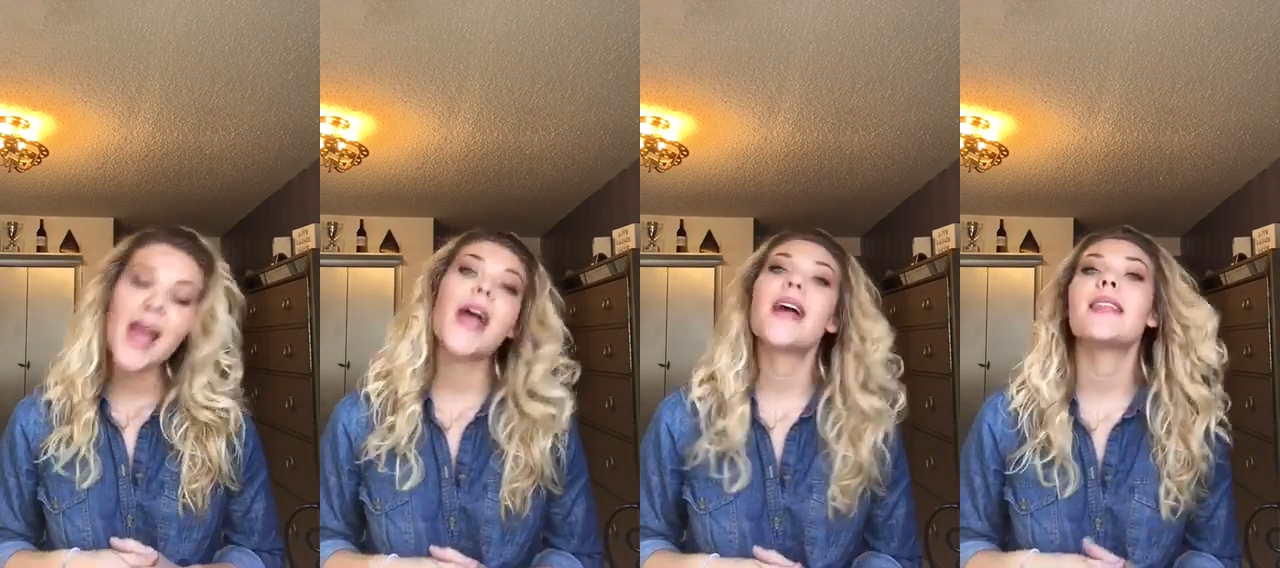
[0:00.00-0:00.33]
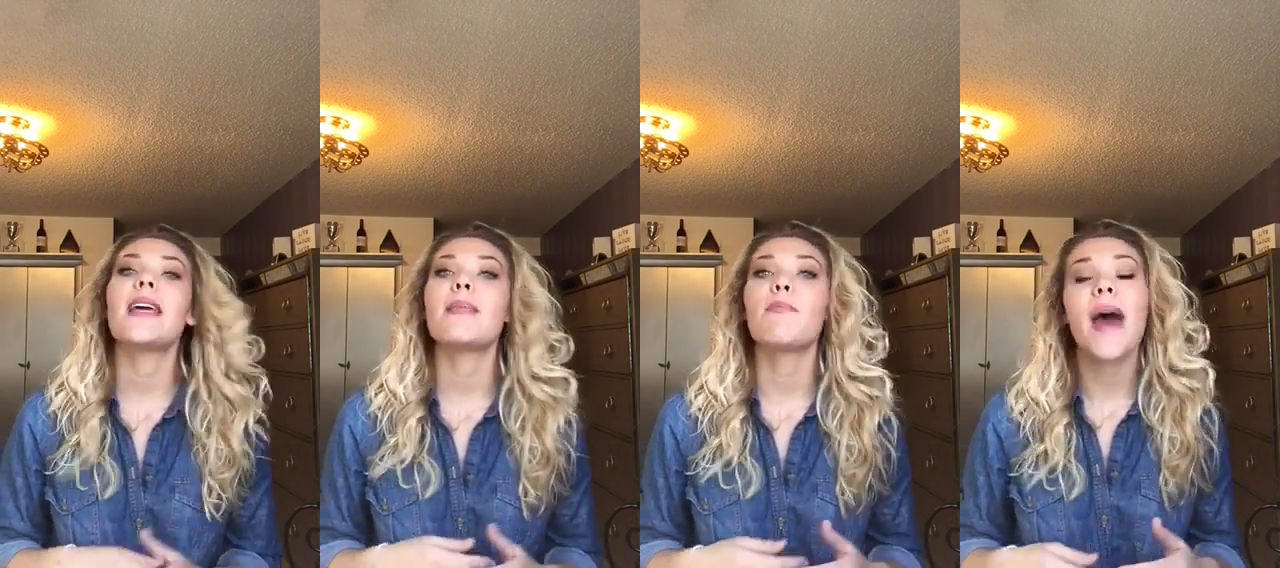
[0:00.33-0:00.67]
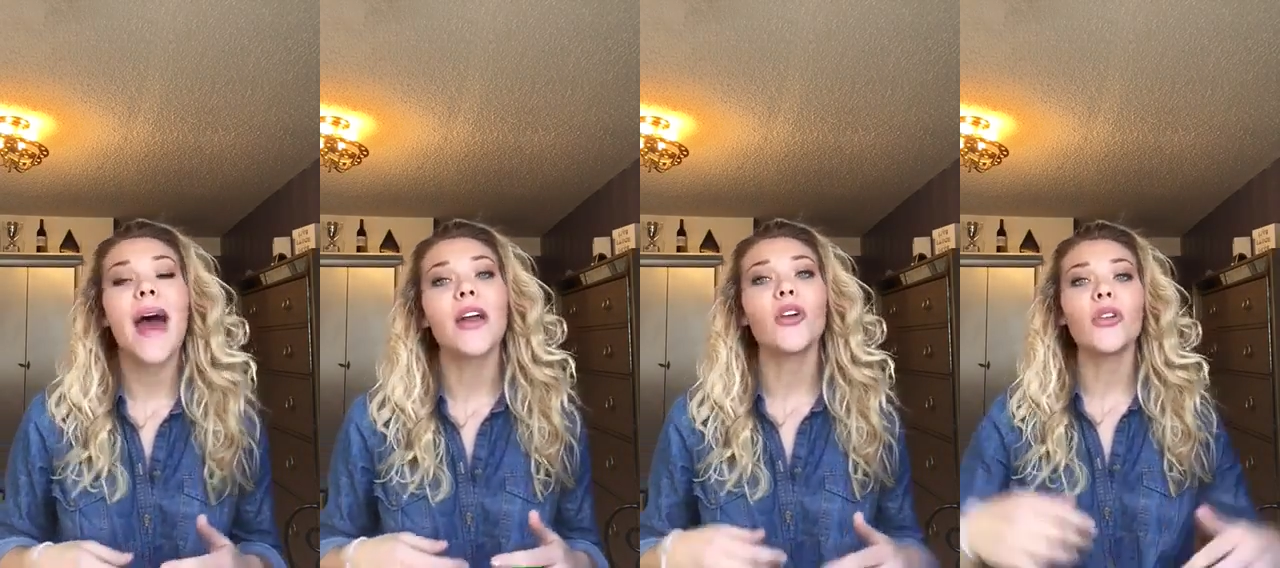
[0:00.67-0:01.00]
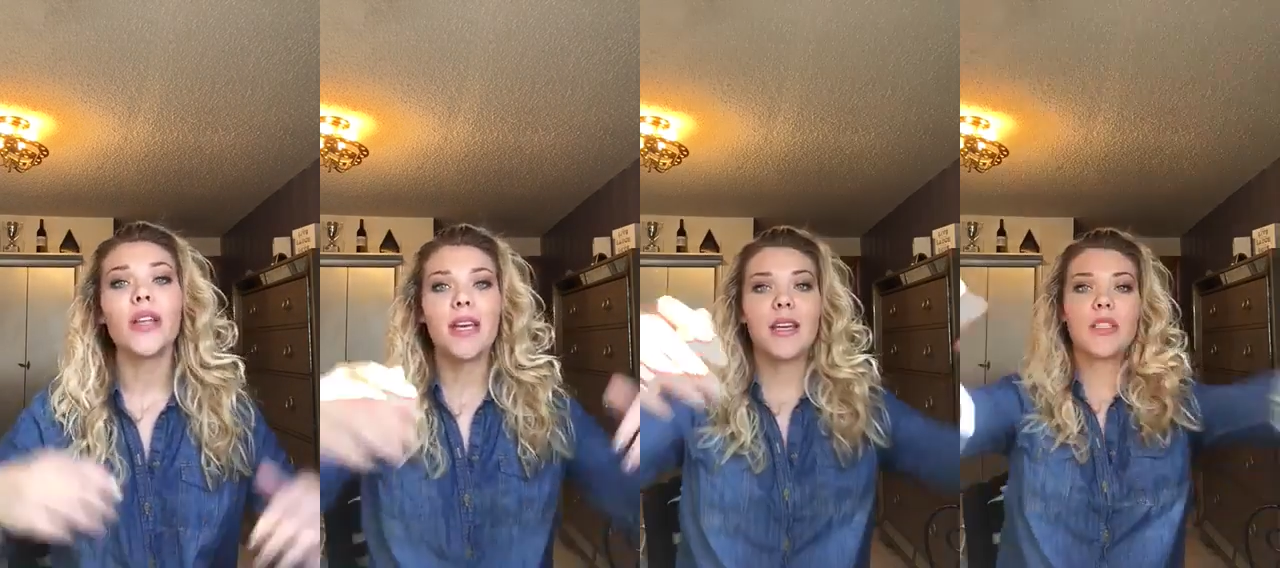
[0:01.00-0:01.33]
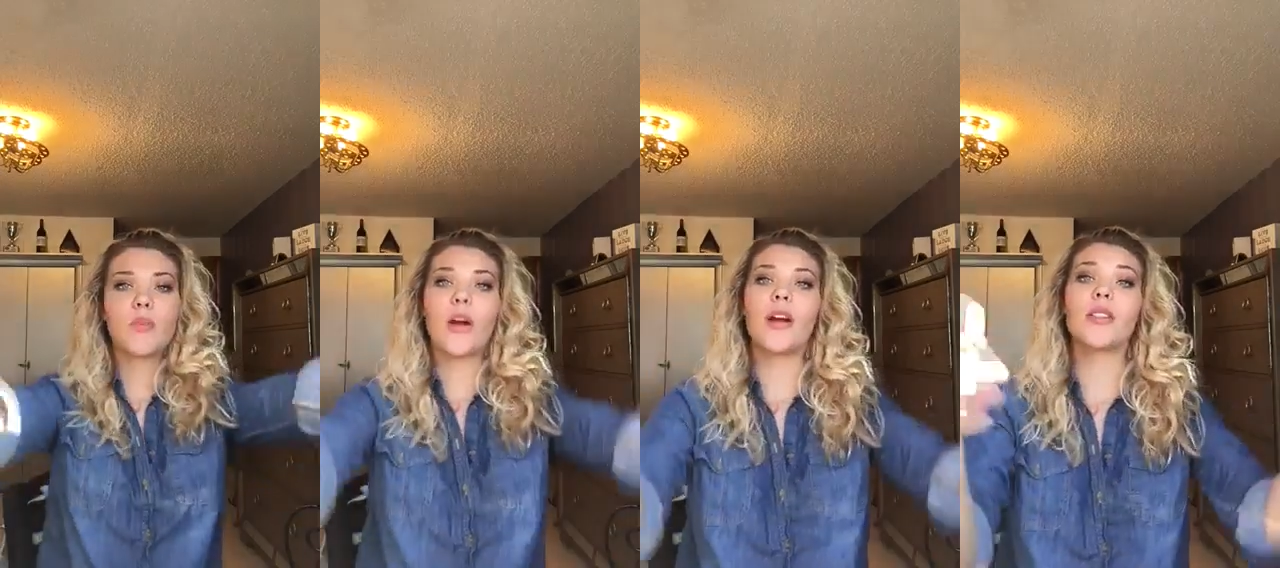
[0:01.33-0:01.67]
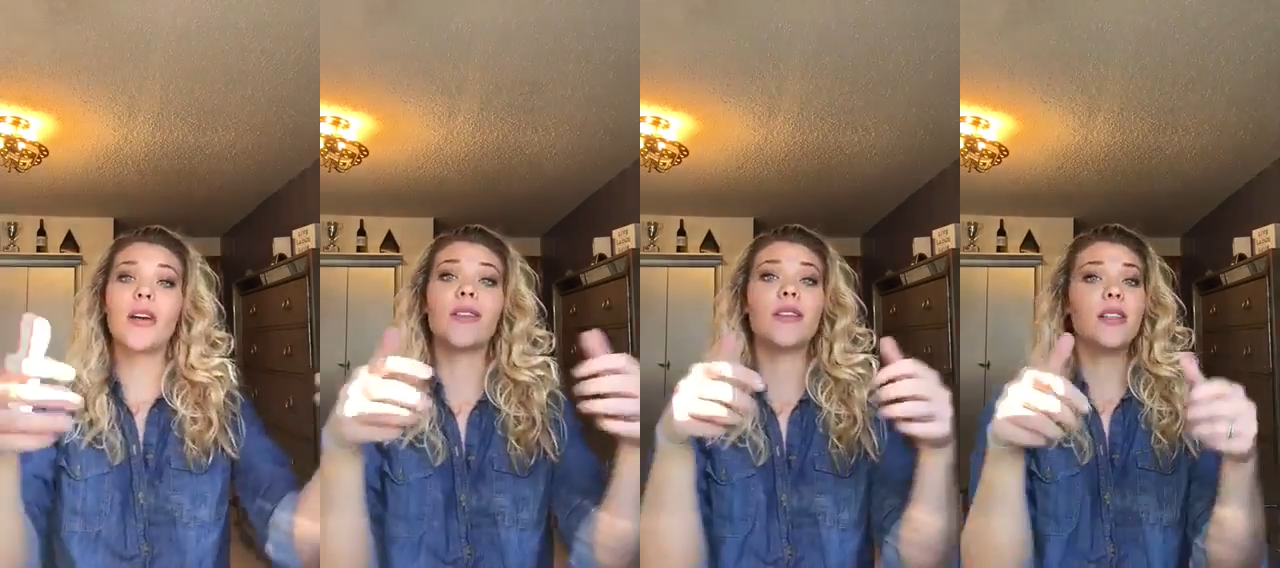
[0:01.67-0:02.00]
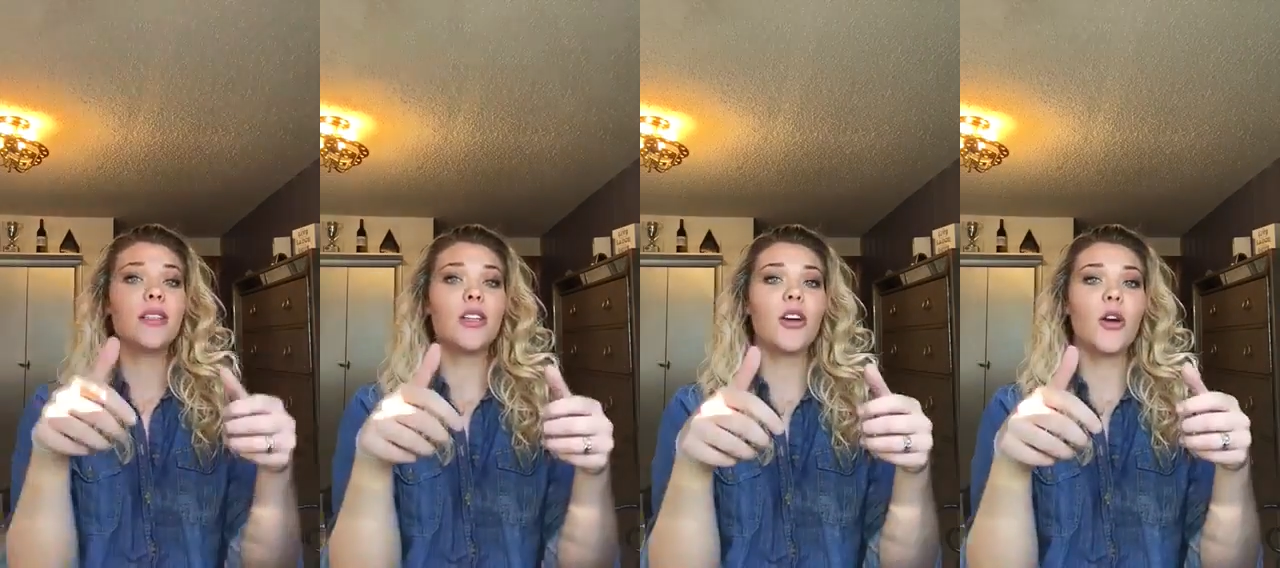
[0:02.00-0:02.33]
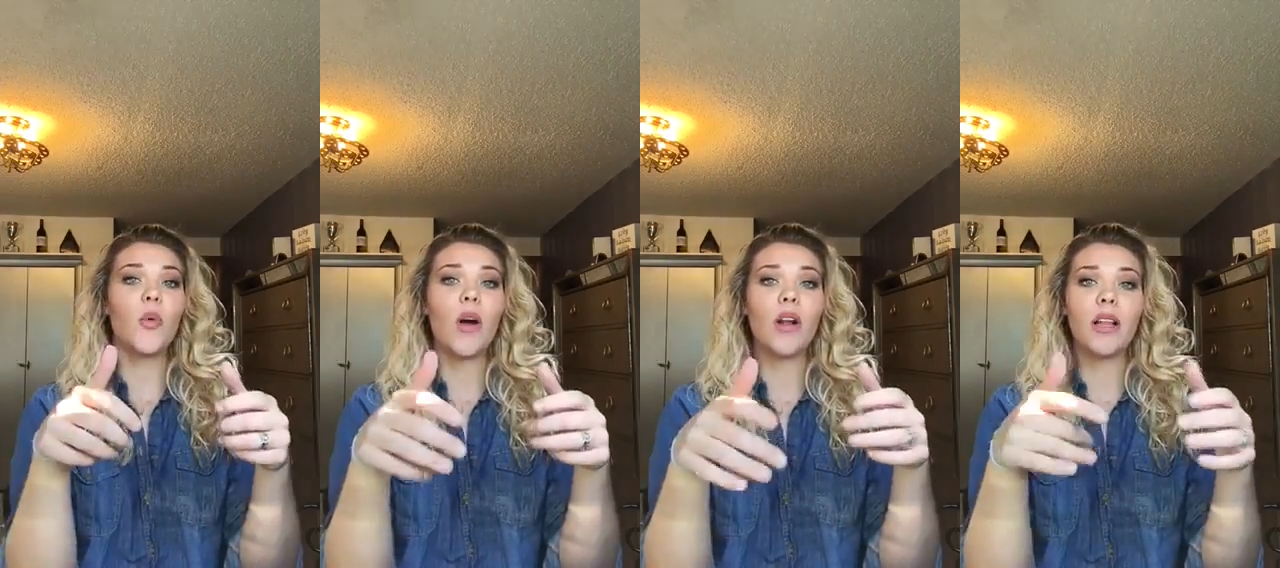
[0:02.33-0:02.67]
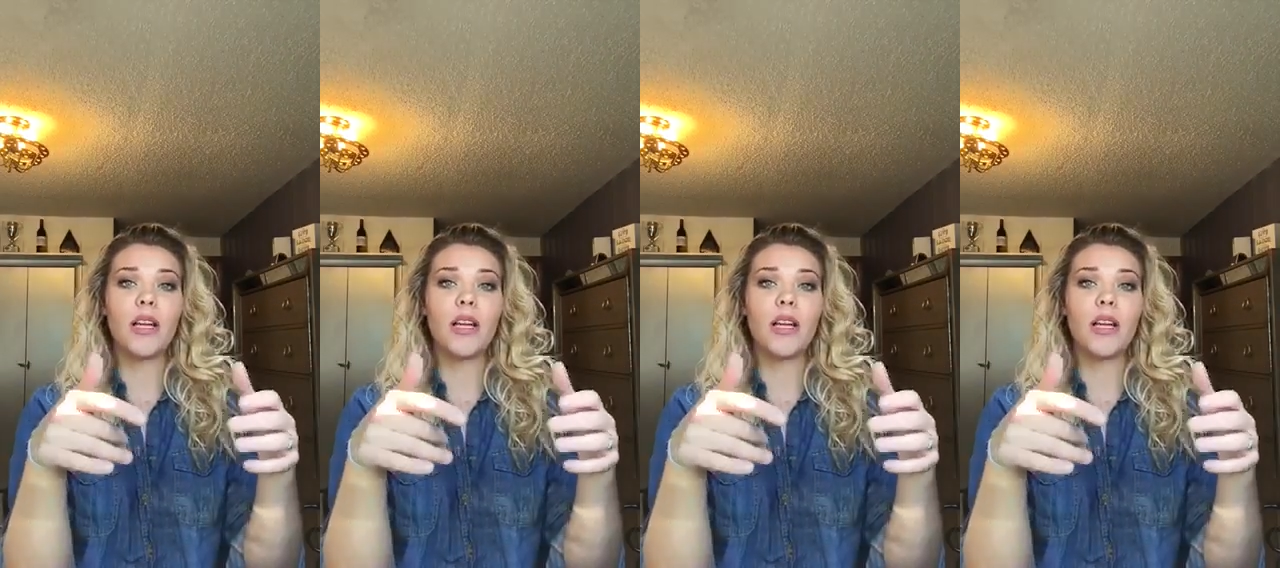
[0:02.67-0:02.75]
And then paddle is where it's on the steering wheel,